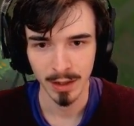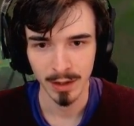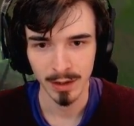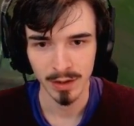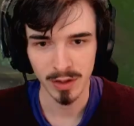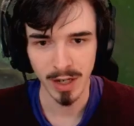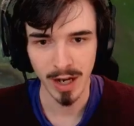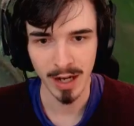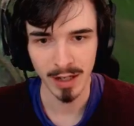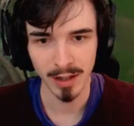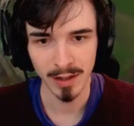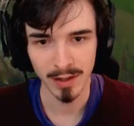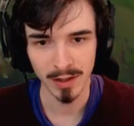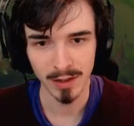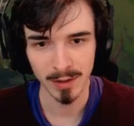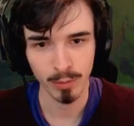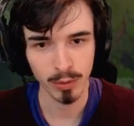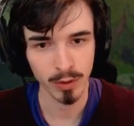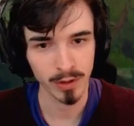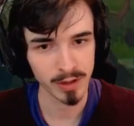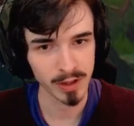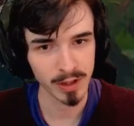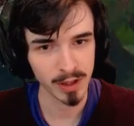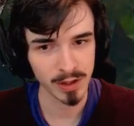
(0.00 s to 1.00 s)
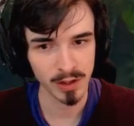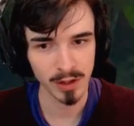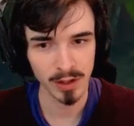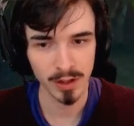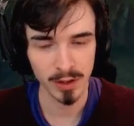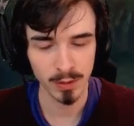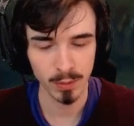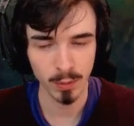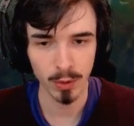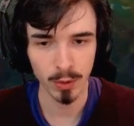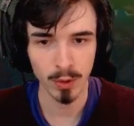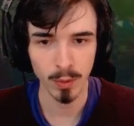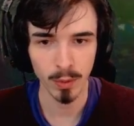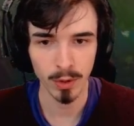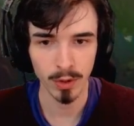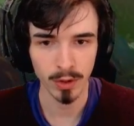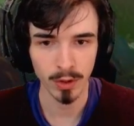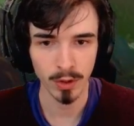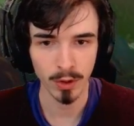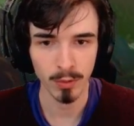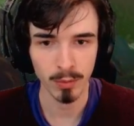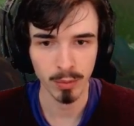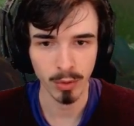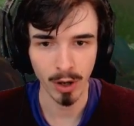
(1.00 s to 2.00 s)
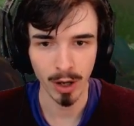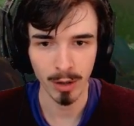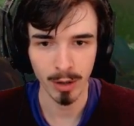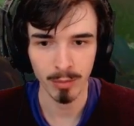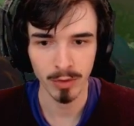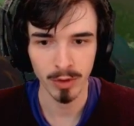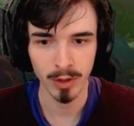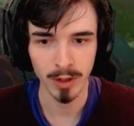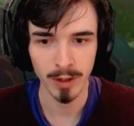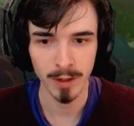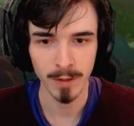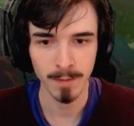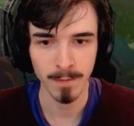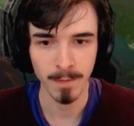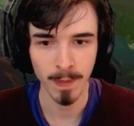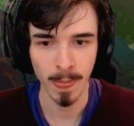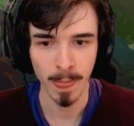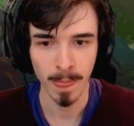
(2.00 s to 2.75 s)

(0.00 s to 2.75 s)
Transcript: Jack's precision is what you want to go primary.